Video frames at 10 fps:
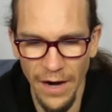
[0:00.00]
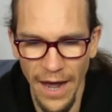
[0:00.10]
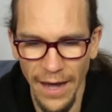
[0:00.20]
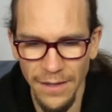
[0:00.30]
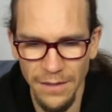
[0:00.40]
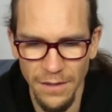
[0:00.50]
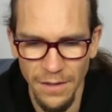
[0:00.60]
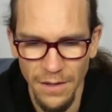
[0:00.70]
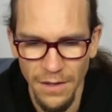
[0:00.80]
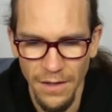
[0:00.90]
hand.
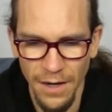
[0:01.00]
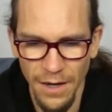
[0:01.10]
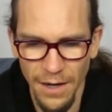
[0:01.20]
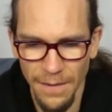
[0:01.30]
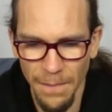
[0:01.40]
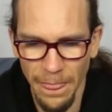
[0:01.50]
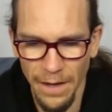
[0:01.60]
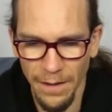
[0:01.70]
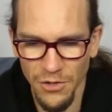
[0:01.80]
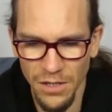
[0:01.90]

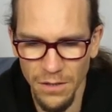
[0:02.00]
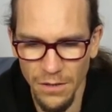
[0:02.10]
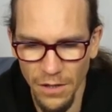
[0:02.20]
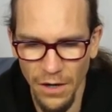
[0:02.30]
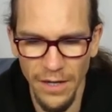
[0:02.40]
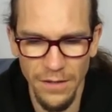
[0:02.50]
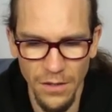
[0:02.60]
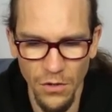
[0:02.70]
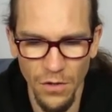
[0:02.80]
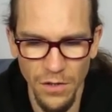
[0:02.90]
I'm just not as
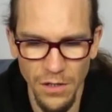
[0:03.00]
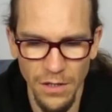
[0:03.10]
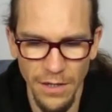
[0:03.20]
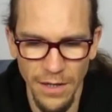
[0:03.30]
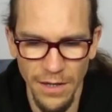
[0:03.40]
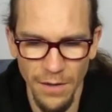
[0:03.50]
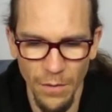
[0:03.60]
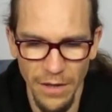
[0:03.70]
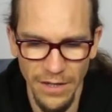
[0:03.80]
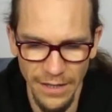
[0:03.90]
good
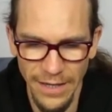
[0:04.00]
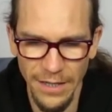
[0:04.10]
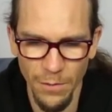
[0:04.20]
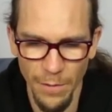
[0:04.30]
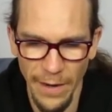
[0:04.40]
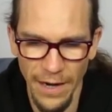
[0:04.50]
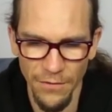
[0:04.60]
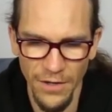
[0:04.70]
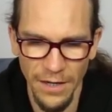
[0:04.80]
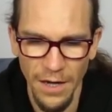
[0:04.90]
with the techniques with my
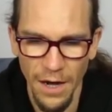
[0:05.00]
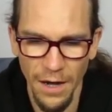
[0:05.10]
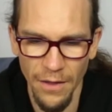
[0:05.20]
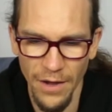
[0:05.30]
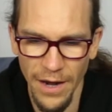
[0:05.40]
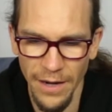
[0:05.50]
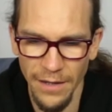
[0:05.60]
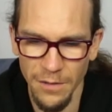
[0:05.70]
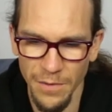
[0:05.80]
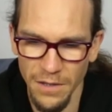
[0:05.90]
left hand. Are there
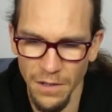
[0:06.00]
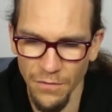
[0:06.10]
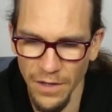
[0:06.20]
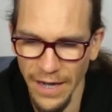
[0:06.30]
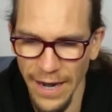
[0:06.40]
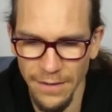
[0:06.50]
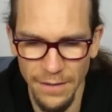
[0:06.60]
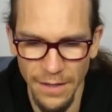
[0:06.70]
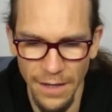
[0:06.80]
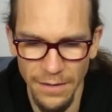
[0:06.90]
any specific
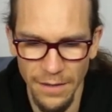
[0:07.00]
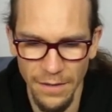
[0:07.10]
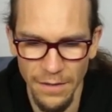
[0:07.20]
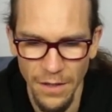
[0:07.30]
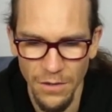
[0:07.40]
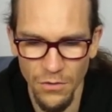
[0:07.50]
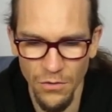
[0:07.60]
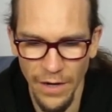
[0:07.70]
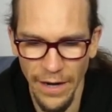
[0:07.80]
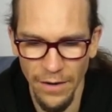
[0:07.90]
exercises to
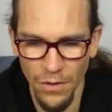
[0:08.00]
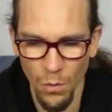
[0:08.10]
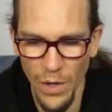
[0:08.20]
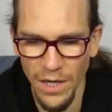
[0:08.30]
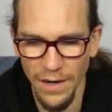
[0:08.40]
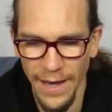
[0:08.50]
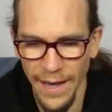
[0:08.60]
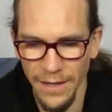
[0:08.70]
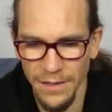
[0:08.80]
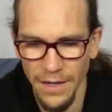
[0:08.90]
train the weaker
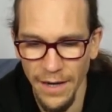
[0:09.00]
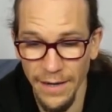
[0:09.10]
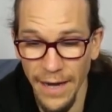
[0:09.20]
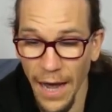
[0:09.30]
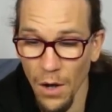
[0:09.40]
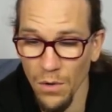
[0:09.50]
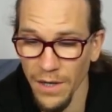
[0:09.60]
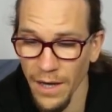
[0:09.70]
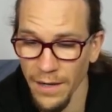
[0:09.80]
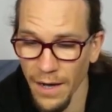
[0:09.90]
hand? And how
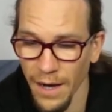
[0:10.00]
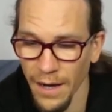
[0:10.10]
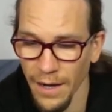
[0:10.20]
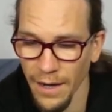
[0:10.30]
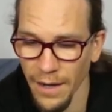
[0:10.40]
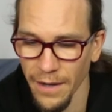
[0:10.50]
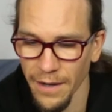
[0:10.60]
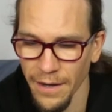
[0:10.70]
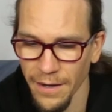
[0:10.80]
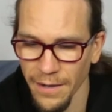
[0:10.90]
can I
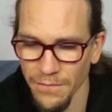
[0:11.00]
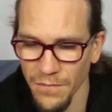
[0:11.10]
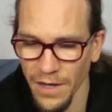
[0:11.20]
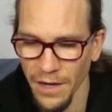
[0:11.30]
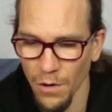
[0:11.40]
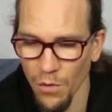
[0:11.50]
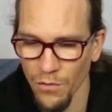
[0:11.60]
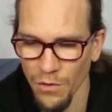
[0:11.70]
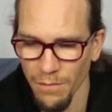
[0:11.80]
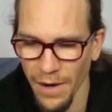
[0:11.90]
get
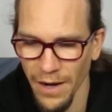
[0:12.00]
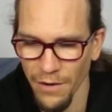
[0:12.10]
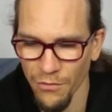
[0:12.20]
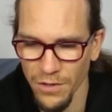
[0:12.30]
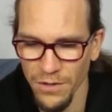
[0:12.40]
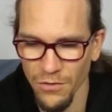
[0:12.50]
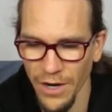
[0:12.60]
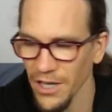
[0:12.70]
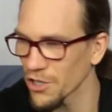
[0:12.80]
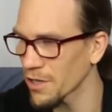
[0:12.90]
over my
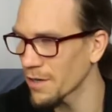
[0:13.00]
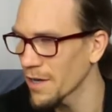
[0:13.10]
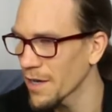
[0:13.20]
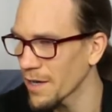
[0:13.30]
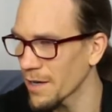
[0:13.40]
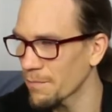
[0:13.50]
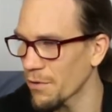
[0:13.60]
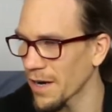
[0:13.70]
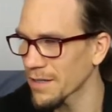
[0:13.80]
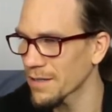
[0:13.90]
frustration in
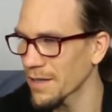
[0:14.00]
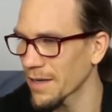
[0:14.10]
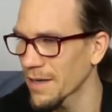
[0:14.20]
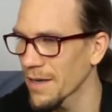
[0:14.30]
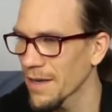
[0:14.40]
practicing?